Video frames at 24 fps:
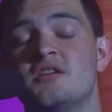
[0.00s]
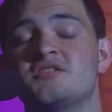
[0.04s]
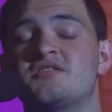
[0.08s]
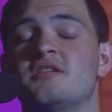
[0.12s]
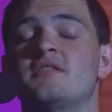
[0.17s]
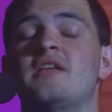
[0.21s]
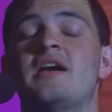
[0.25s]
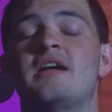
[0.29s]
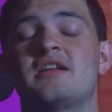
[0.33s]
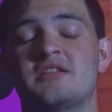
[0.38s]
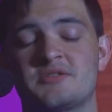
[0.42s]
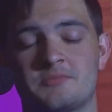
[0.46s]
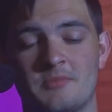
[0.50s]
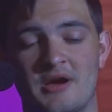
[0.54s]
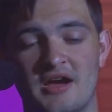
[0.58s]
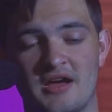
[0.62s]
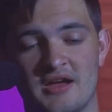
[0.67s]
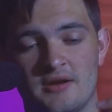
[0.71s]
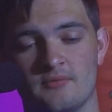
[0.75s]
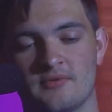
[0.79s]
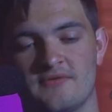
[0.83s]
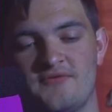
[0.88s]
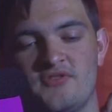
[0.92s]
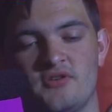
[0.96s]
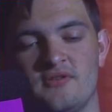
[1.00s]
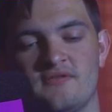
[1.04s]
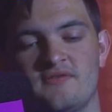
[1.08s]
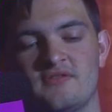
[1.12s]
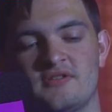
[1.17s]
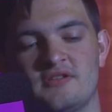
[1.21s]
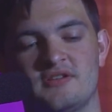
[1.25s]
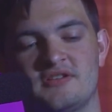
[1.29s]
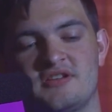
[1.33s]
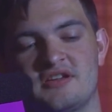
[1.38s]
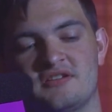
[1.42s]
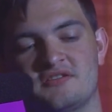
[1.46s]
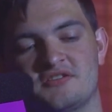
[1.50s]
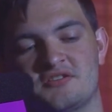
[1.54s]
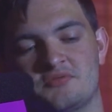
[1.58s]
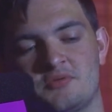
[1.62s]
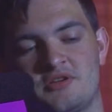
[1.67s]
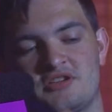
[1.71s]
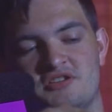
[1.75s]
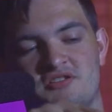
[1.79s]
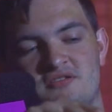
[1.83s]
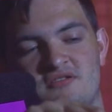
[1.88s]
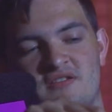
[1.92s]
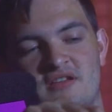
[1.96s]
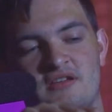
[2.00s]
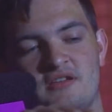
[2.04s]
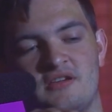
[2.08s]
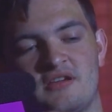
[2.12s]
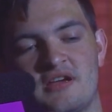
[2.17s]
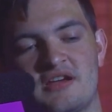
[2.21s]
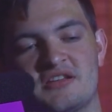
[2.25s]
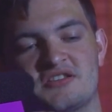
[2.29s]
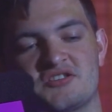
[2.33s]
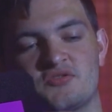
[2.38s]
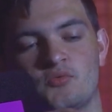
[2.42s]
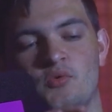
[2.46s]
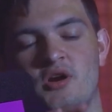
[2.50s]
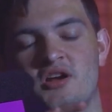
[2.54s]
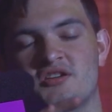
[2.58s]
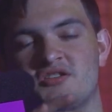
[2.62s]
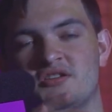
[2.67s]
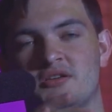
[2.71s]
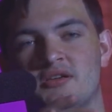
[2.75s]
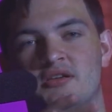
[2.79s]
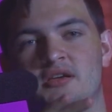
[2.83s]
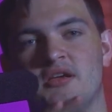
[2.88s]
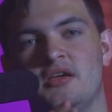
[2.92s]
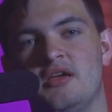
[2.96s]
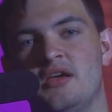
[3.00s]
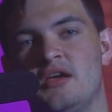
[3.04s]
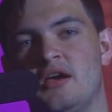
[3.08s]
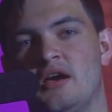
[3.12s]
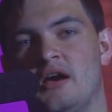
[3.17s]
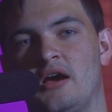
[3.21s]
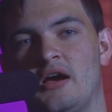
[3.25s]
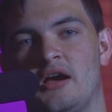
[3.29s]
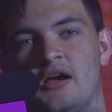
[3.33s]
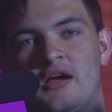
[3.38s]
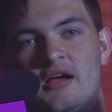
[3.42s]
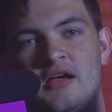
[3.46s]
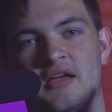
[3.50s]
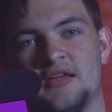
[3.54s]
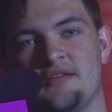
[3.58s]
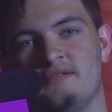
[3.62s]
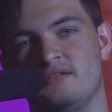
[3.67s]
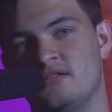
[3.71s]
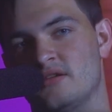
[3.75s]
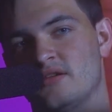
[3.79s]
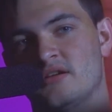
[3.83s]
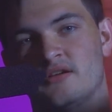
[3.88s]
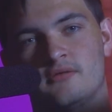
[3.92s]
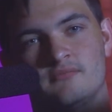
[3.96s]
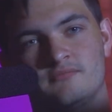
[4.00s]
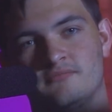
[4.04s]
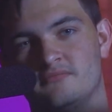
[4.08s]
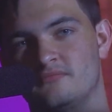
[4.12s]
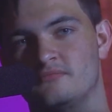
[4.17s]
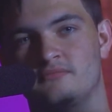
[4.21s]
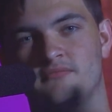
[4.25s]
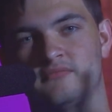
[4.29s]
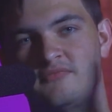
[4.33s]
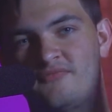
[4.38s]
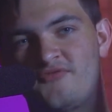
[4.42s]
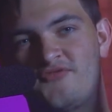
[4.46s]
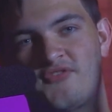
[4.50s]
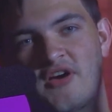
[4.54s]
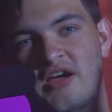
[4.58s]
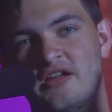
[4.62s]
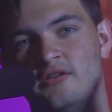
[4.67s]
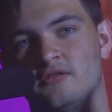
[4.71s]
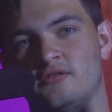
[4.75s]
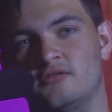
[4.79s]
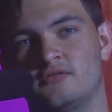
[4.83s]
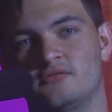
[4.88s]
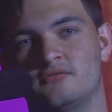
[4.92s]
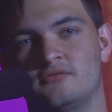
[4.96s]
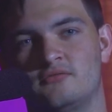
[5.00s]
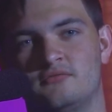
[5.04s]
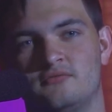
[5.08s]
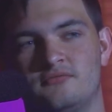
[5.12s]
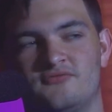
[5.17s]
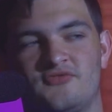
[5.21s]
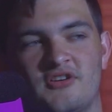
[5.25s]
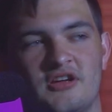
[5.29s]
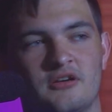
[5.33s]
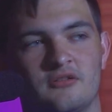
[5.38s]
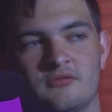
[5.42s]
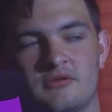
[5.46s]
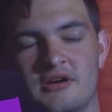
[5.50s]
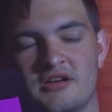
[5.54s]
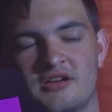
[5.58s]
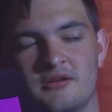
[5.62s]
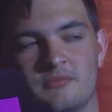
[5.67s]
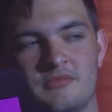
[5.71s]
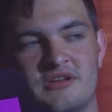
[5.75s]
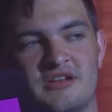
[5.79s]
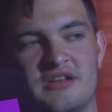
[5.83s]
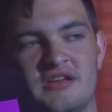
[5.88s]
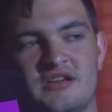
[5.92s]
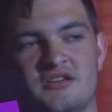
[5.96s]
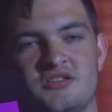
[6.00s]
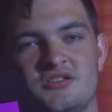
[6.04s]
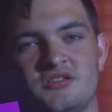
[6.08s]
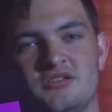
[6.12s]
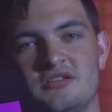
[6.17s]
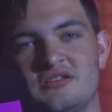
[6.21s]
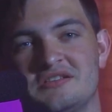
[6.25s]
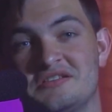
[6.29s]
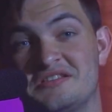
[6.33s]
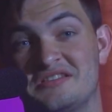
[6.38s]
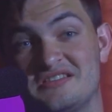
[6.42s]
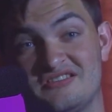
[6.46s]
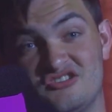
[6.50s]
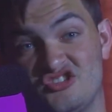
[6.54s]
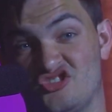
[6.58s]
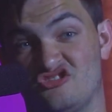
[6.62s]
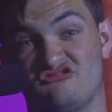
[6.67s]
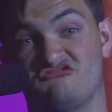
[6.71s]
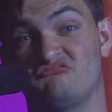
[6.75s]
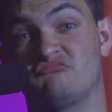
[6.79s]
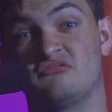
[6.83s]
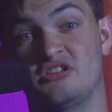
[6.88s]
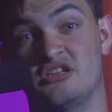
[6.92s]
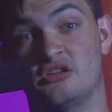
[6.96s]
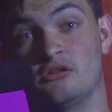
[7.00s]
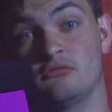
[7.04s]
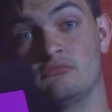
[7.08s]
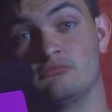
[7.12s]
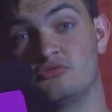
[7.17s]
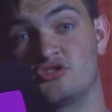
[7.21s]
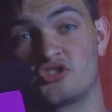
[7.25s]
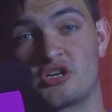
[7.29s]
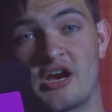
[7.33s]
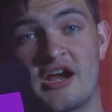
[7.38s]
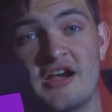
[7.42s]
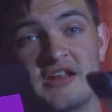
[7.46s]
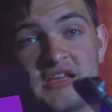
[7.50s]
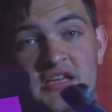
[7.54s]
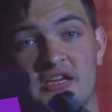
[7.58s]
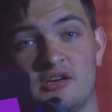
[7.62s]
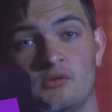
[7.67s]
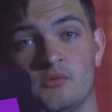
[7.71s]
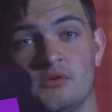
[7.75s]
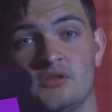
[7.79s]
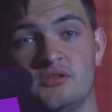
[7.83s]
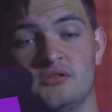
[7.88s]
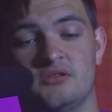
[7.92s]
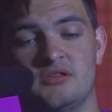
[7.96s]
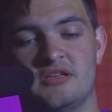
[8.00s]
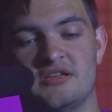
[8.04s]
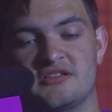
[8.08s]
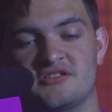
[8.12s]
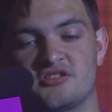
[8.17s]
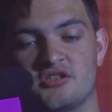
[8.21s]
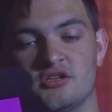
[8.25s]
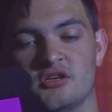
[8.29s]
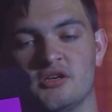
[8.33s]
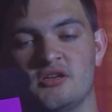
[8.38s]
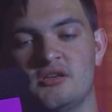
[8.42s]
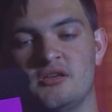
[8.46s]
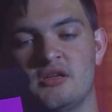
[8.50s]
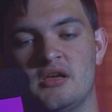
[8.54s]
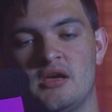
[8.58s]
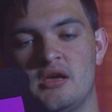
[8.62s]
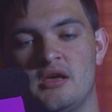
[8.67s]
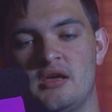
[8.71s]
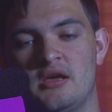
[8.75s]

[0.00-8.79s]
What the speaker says: So that is my review of the Nintendo Switch. Thank you guys for watching. Final recommendation is just, try to get one. It's good.